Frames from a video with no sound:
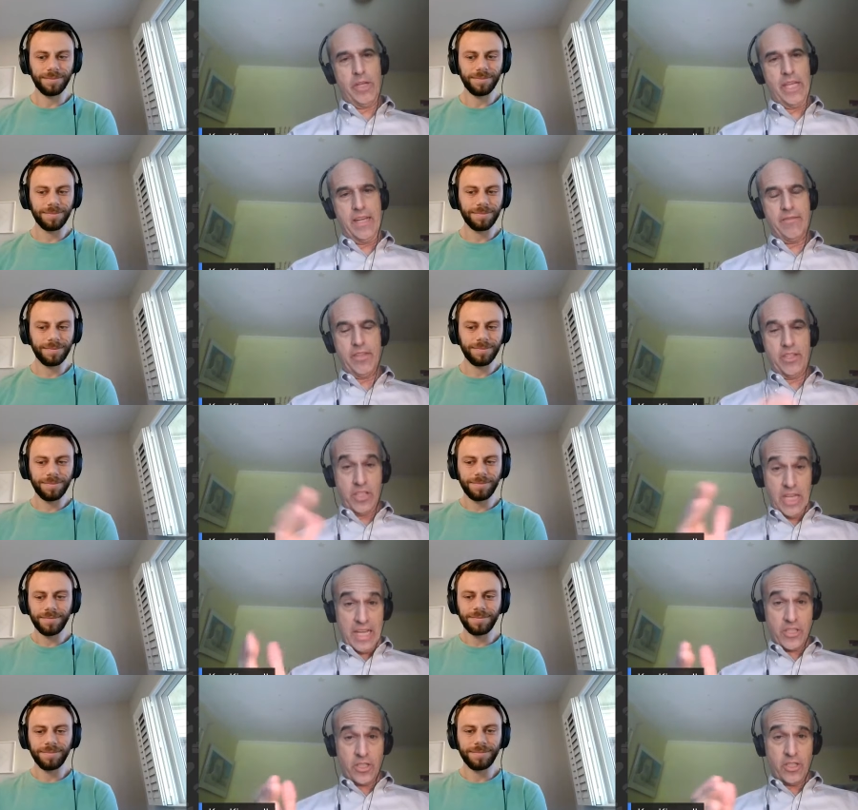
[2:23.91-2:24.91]
Speaker 1: out. We have this
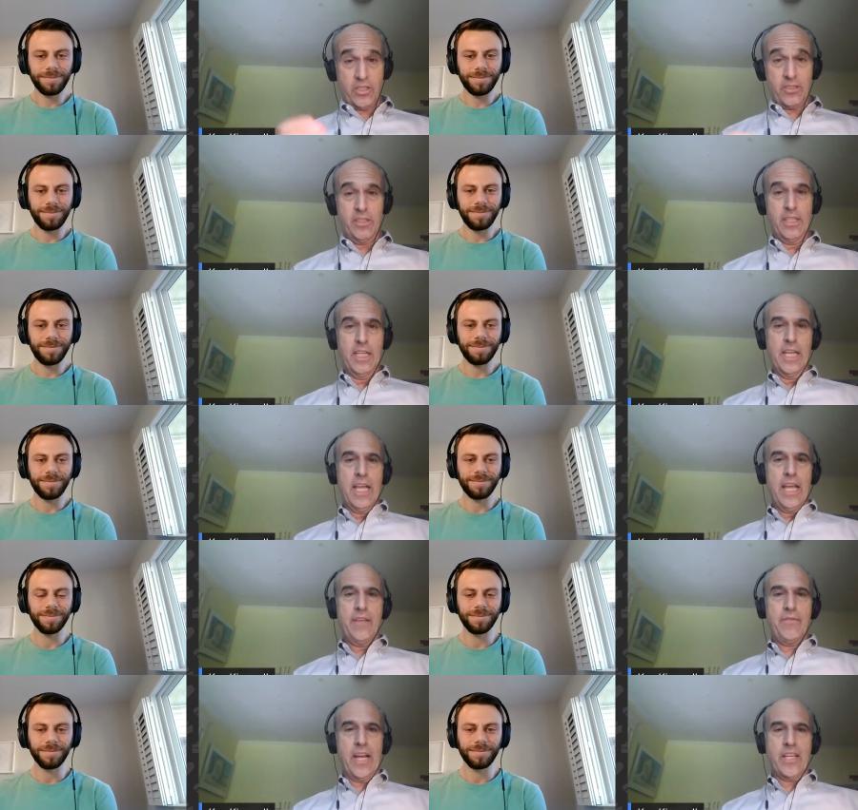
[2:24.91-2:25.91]
national
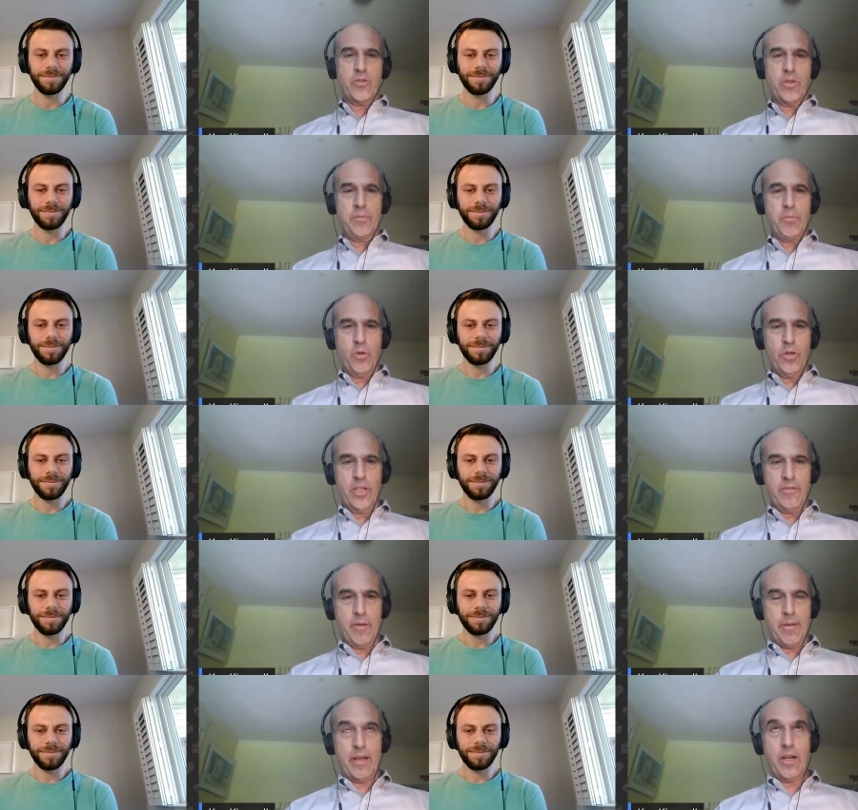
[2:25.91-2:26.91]
advisory board
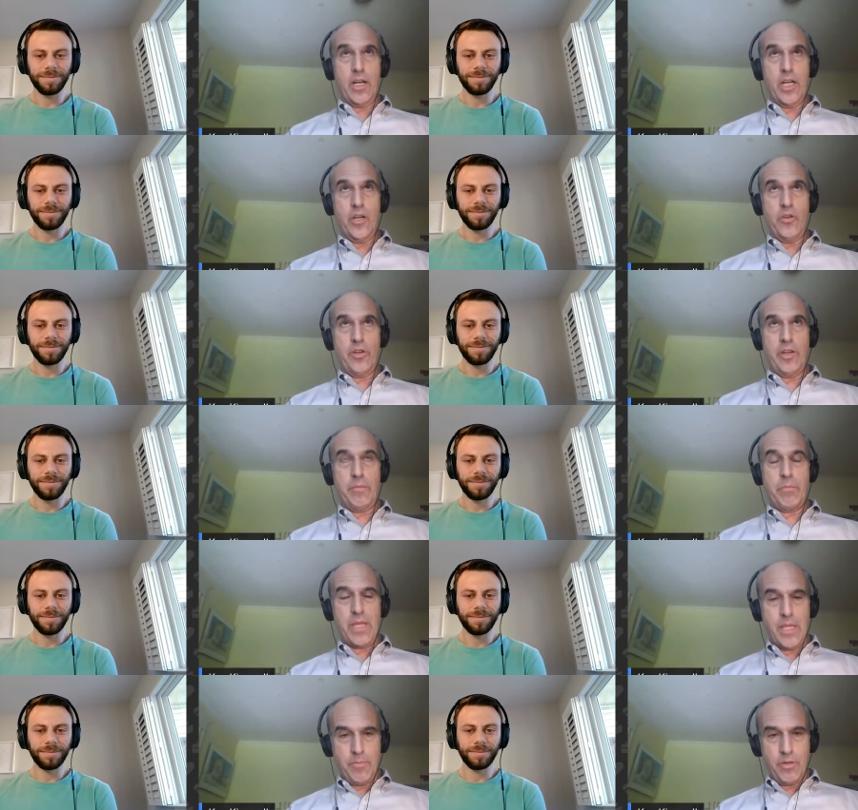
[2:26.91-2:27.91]
of about
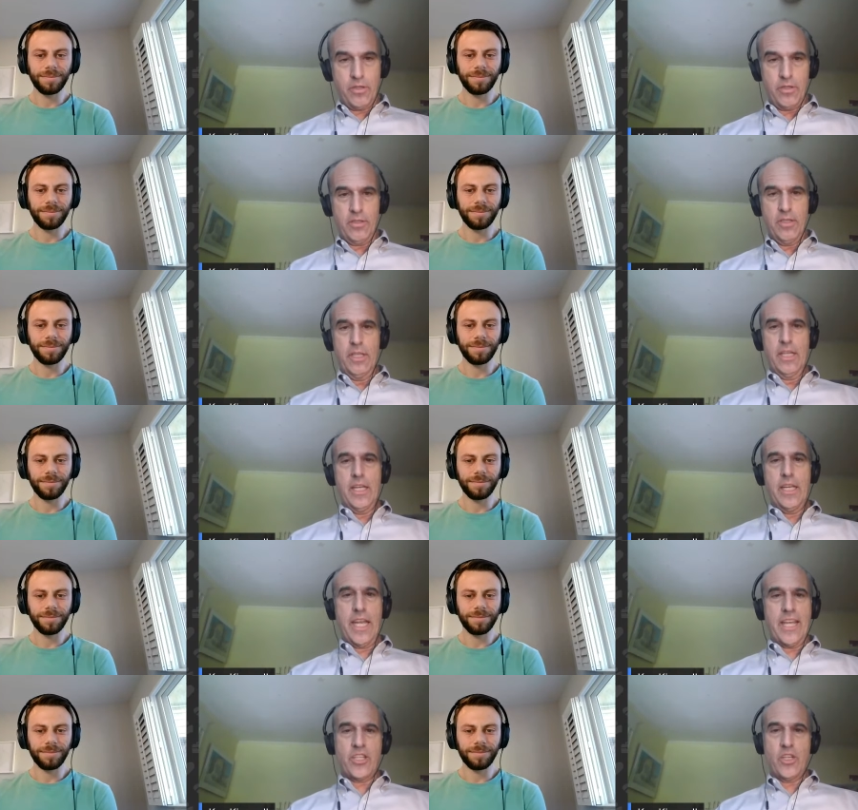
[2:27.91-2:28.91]
100 people
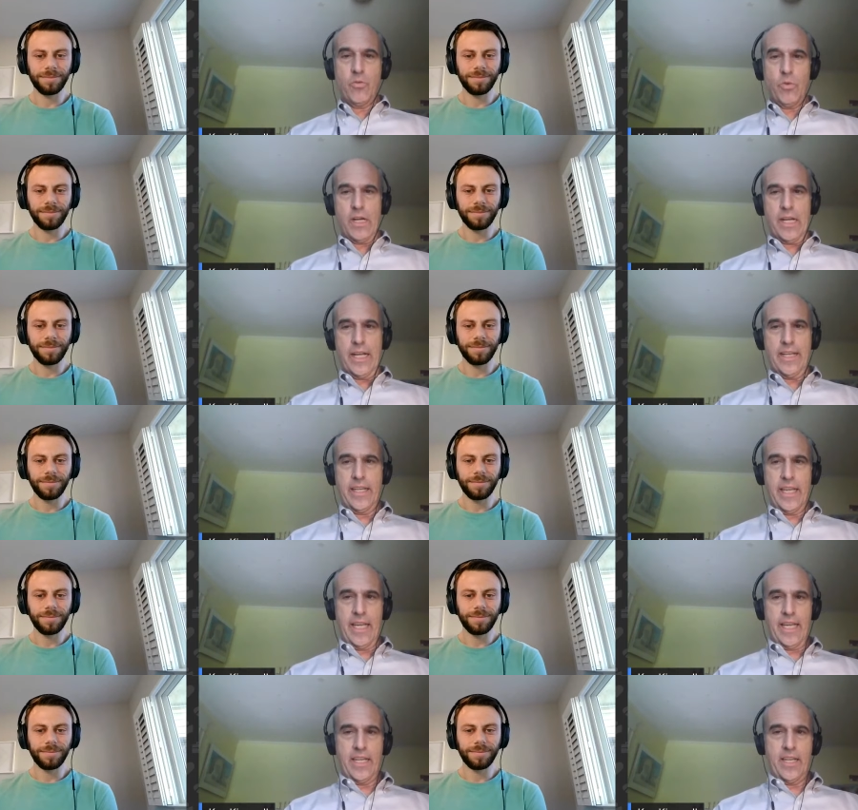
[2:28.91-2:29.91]
nationwide,
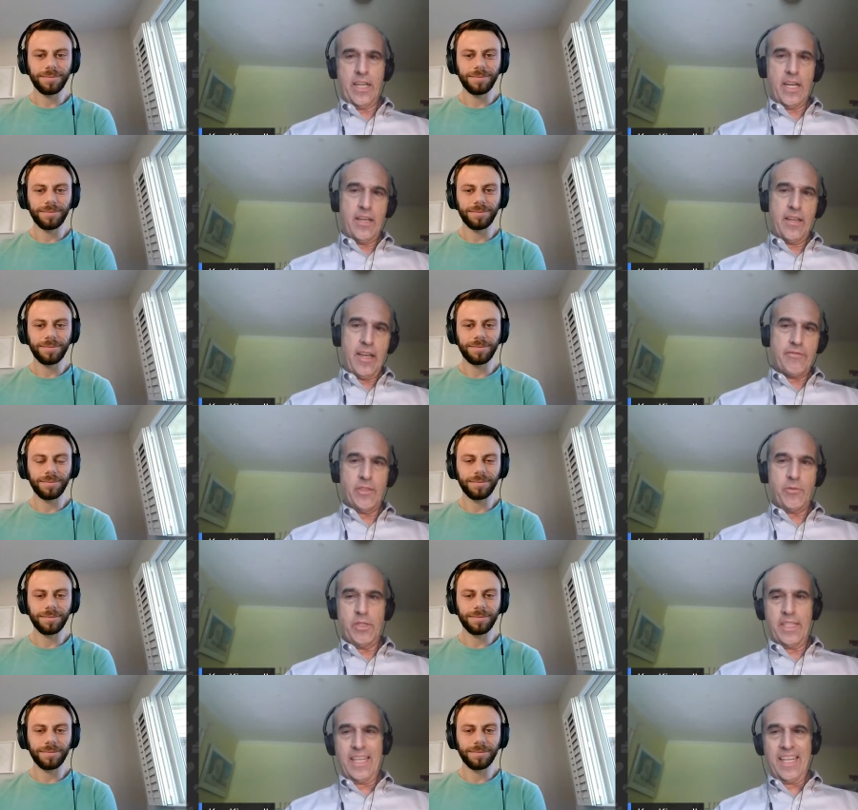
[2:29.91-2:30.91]
and uh,
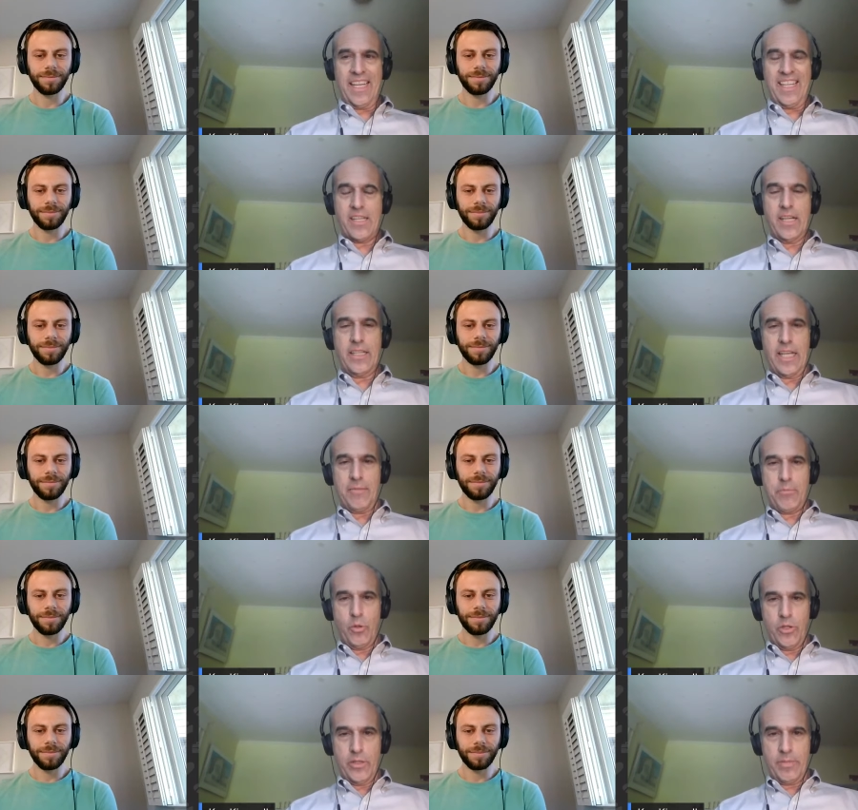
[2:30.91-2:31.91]
everyone is on
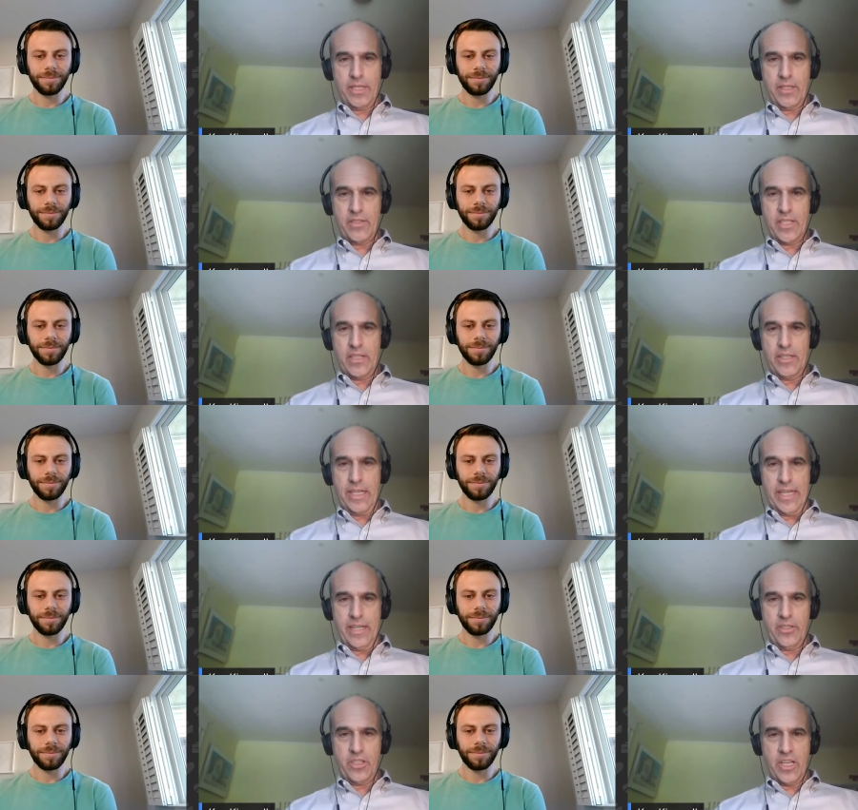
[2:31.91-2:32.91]
that board because they're an
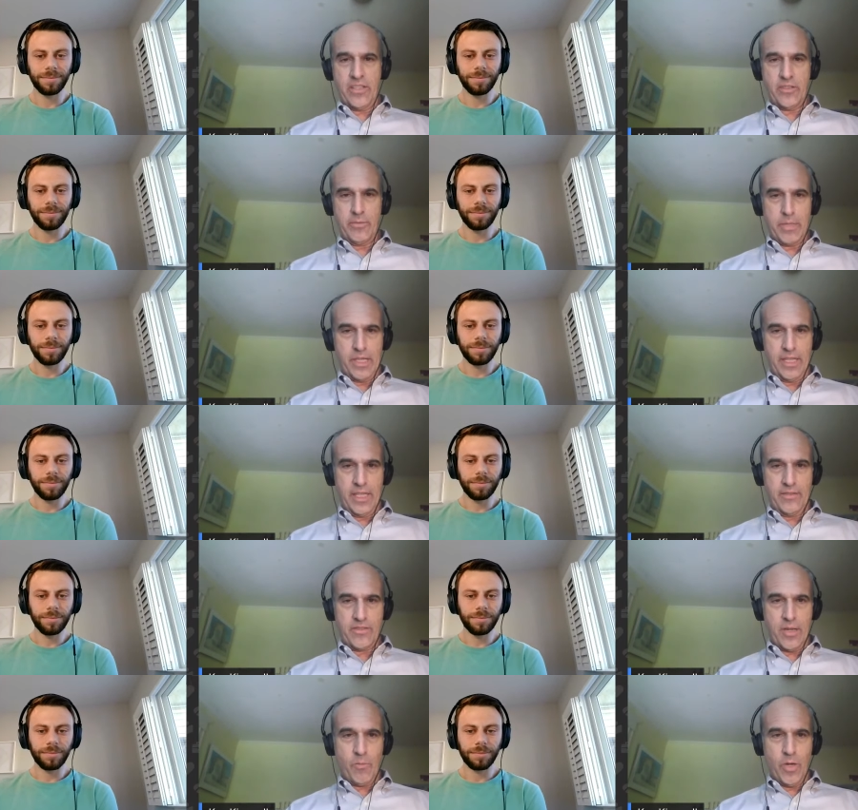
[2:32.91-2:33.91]
energizer bunny
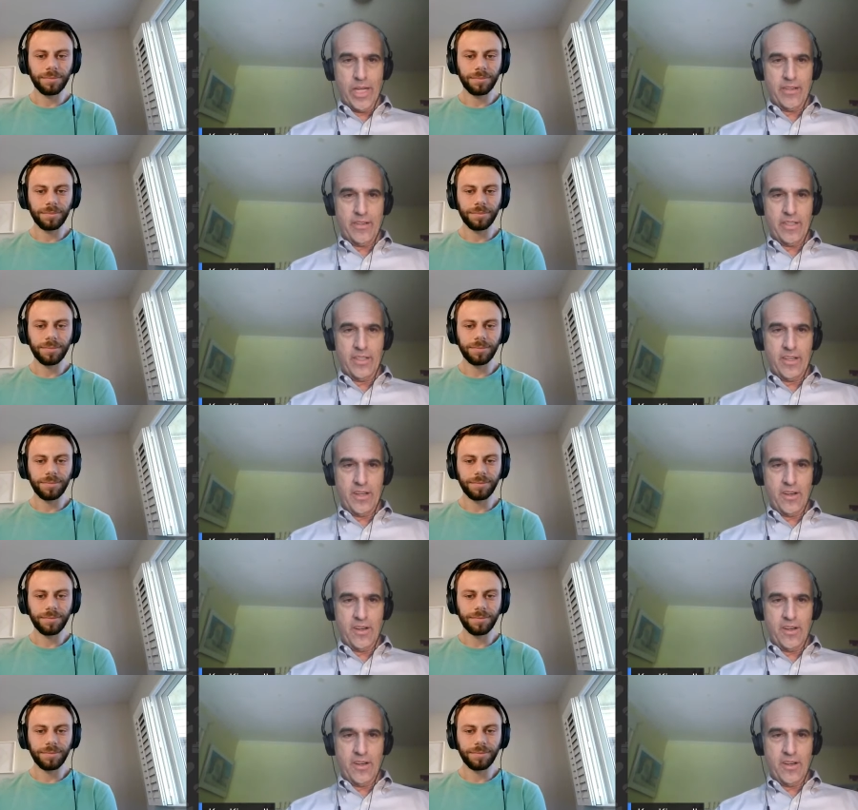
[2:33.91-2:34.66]
of some way or,